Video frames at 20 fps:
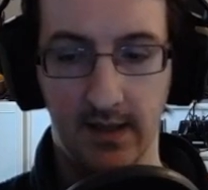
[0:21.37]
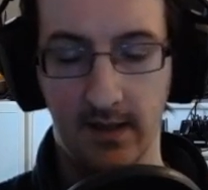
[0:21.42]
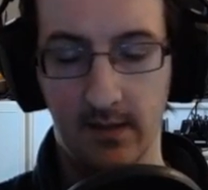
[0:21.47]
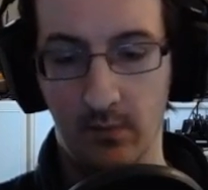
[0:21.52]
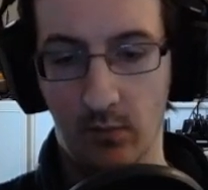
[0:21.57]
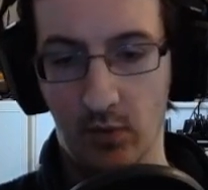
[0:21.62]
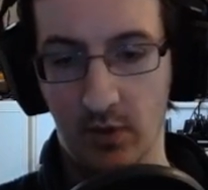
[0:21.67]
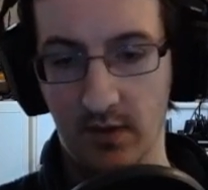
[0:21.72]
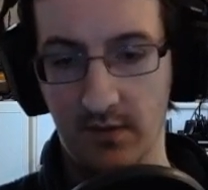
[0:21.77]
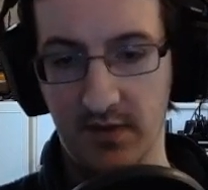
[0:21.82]

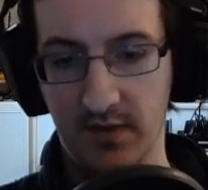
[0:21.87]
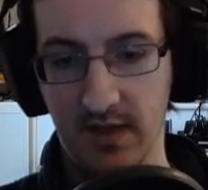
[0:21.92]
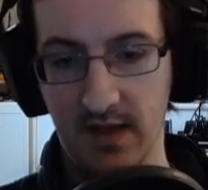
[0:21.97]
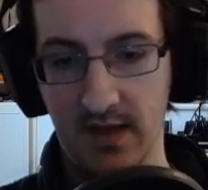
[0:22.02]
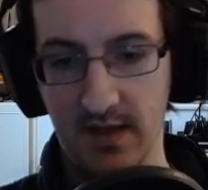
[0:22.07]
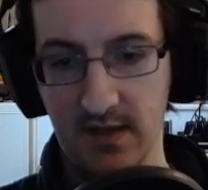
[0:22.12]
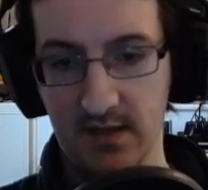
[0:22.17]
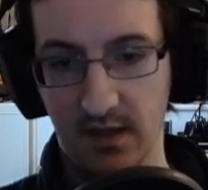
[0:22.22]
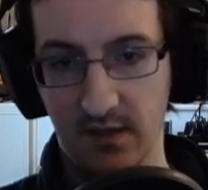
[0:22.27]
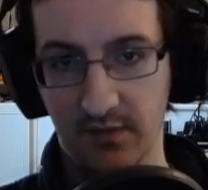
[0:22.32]
One of the
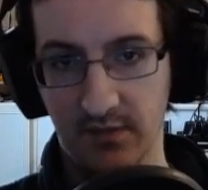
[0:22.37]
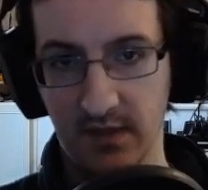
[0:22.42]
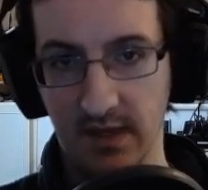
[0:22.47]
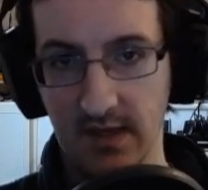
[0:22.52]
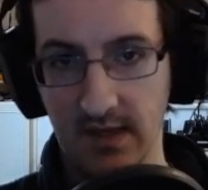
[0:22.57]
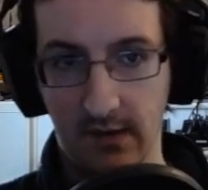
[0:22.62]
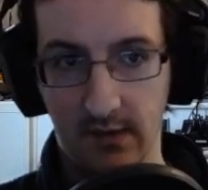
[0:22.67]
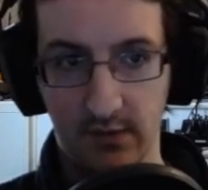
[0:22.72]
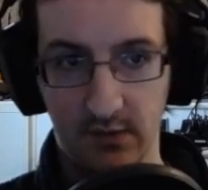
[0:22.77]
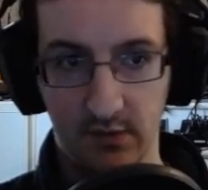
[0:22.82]
sort of key
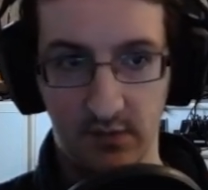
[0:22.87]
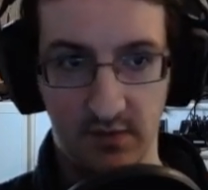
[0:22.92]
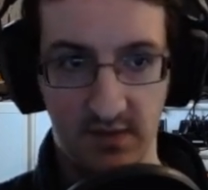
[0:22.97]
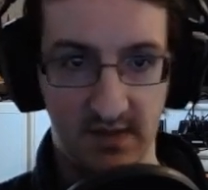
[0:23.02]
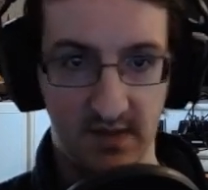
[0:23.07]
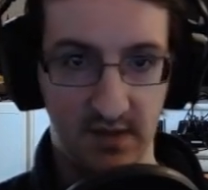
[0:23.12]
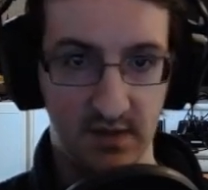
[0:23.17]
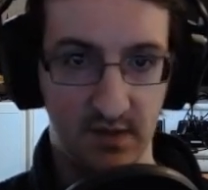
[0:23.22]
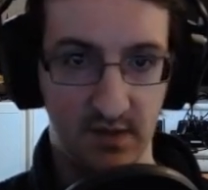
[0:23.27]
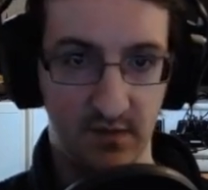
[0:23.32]

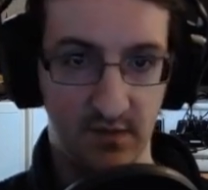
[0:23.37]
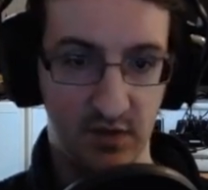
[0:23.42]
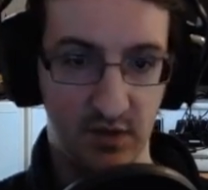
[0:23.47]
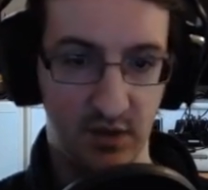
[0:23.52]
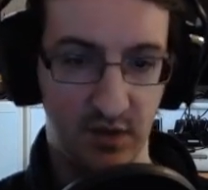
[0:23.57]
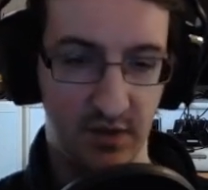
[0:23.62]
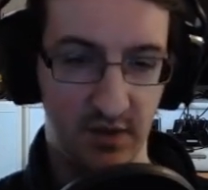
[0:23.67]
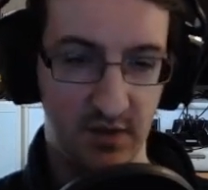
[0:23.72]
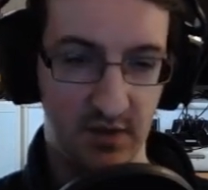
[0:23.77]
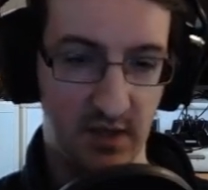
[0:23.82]
characteristics of
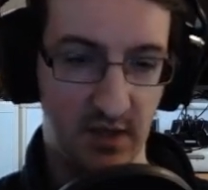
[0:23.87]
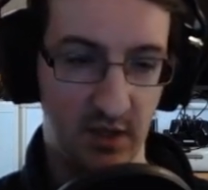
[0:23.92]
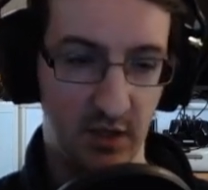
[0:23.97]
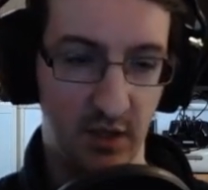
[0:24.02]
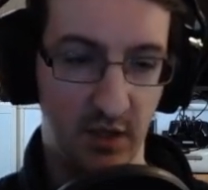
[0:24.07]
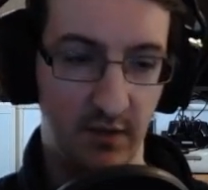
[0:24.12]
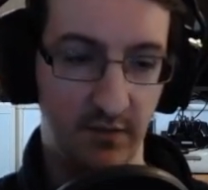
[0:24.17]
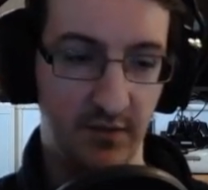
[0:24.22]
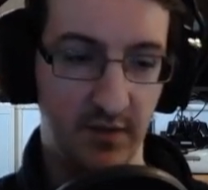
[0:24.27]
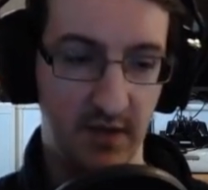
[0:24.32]
sword is that a lot
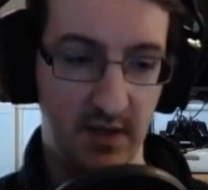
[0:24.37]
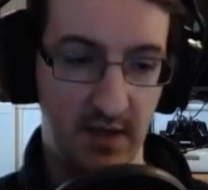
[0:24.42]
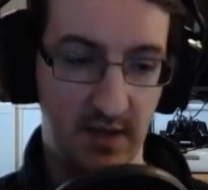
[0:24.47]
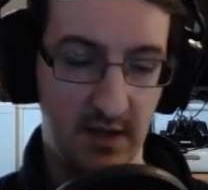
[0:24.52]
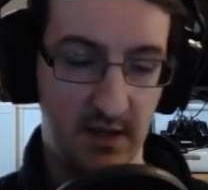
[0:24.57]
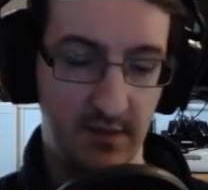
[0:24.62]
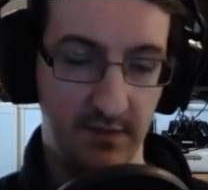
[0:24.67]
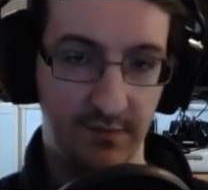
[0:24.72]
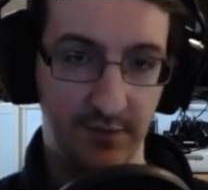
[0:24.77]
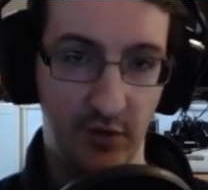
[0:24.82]
of
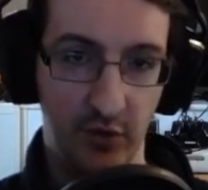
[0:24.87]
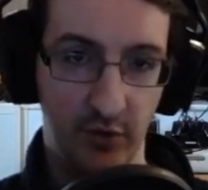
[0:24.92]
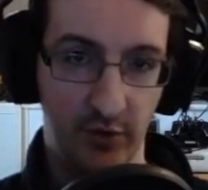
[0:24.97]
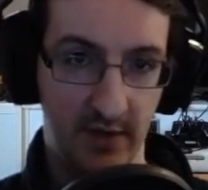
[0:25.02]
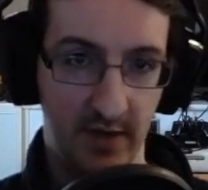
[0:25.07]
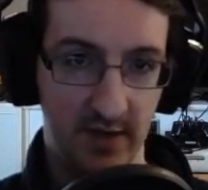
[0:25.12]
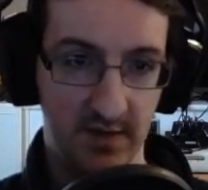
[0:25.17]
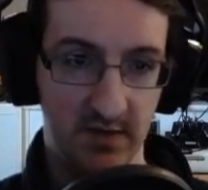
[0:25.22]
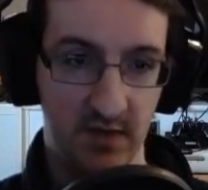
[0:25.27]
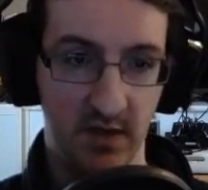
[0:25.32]
the Photon
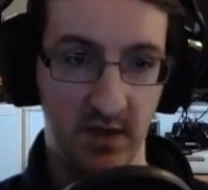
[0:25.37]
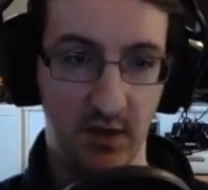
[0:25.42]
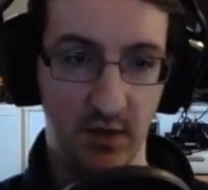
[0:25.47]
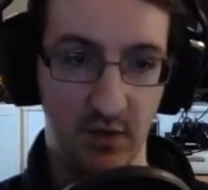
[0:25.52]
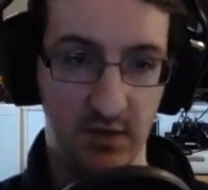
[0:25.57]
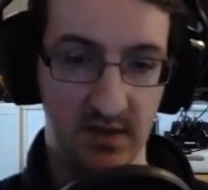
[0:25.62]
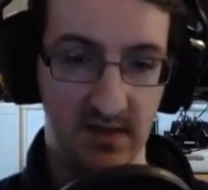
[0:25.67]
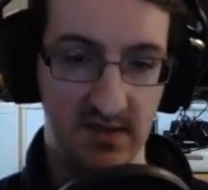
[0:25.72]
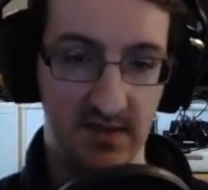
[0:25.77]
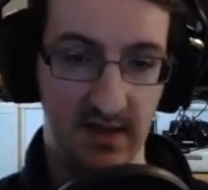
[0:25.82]
Arts that it
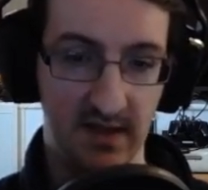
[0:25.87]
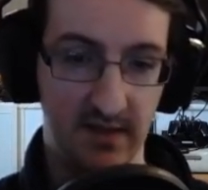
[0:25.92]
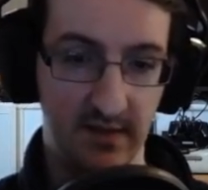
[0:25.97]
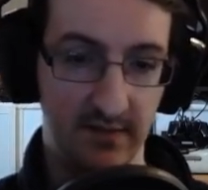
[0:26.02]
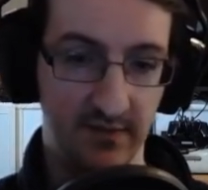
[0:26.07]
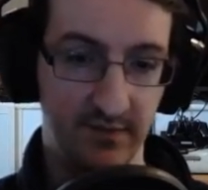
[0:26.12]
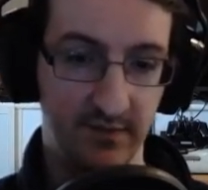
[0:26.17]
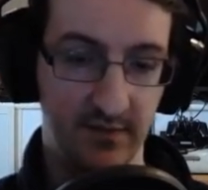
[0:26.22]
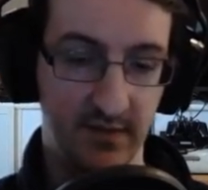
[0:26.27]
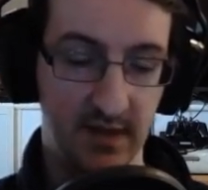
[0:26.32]
uses have
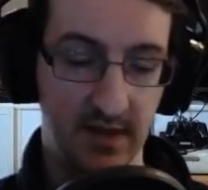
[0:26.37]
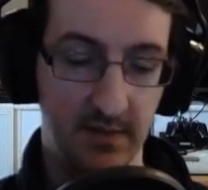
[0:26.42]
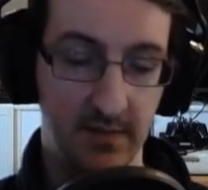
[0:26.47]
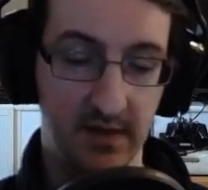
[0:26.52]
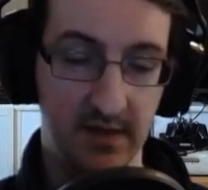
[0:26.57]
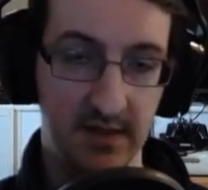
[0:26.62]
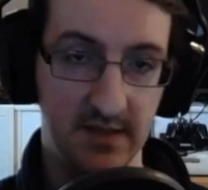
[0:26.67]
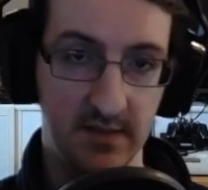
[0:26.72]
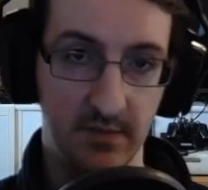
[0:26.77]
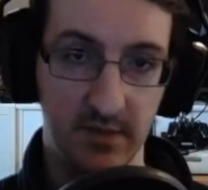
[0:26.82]
the
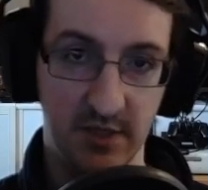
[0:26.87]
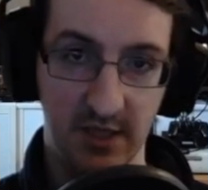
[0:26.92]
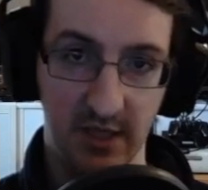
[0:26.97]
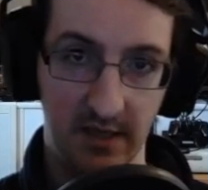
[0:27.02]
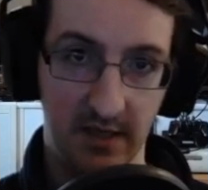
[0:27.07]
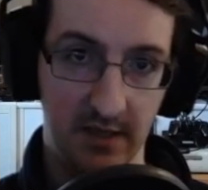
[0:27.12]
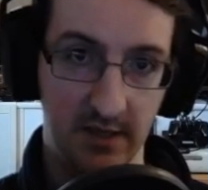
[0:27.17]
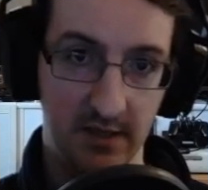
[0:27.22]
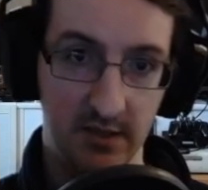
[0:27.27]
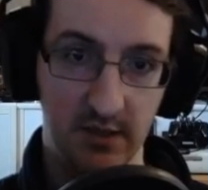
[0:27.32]
ability to be
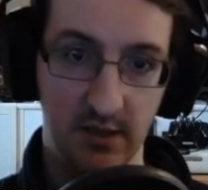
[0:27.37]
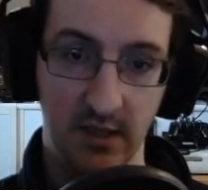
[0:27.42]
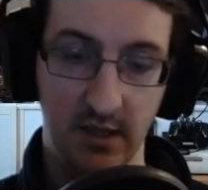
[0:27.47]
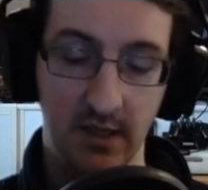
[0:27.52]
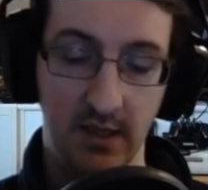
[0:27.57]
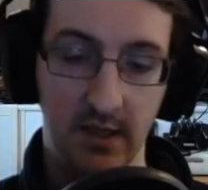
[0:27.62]
charged.